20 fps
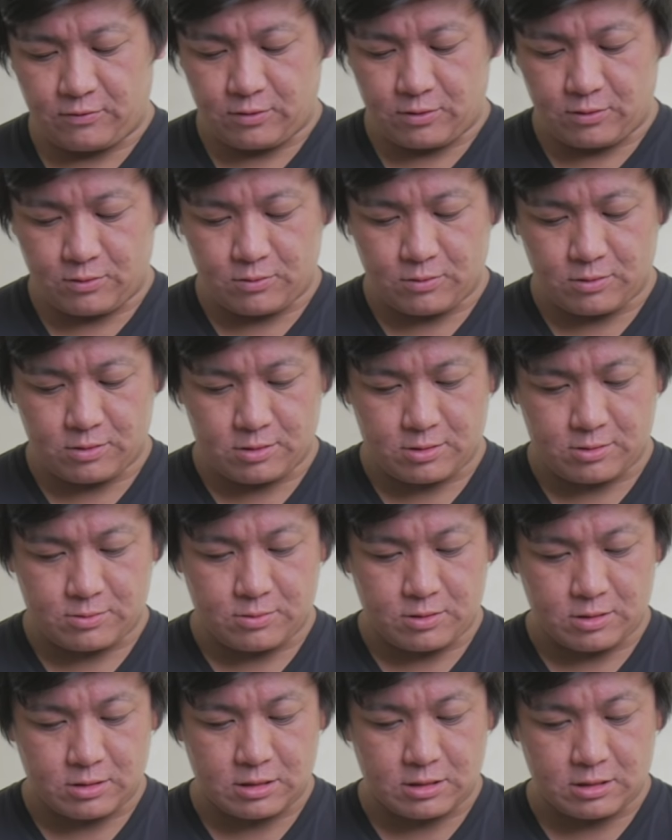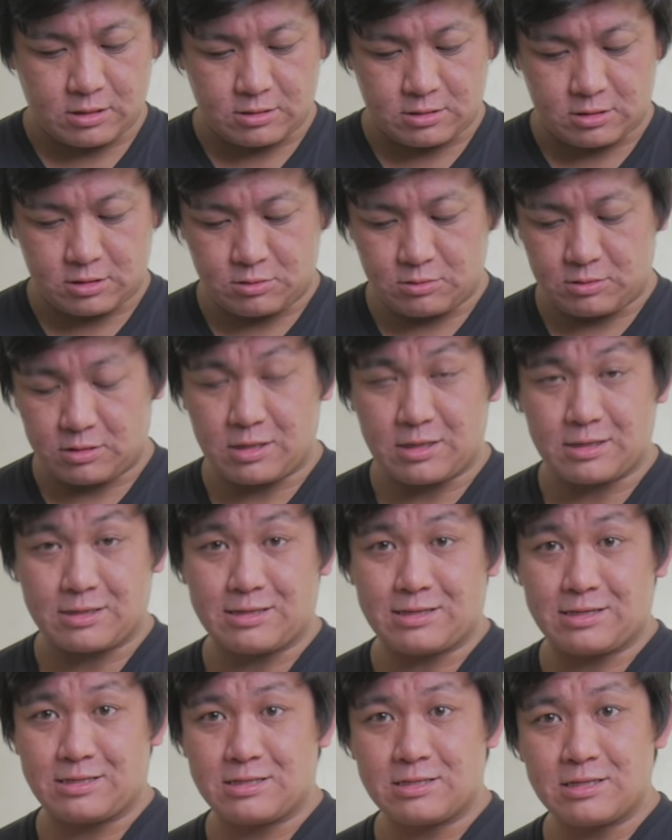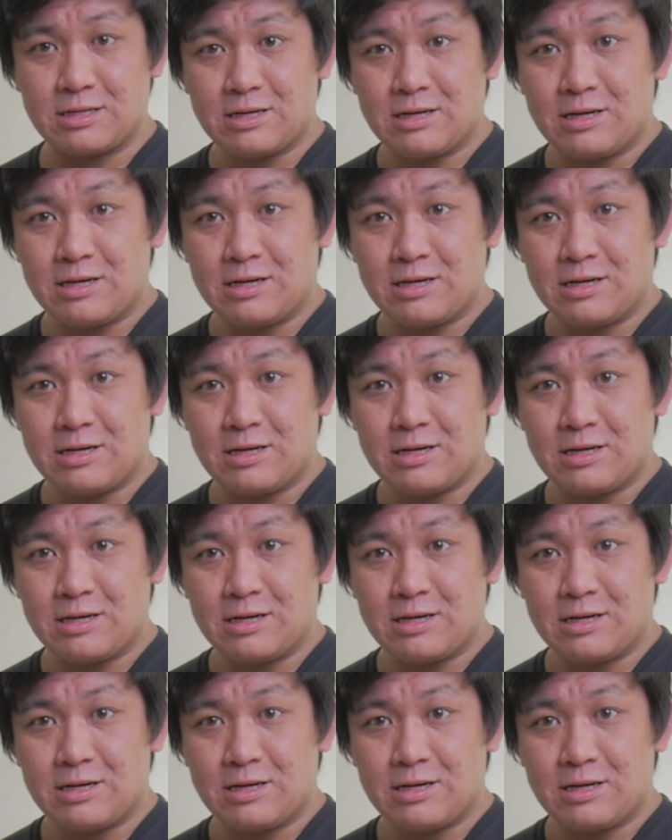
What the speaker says: you were walking on the street like this,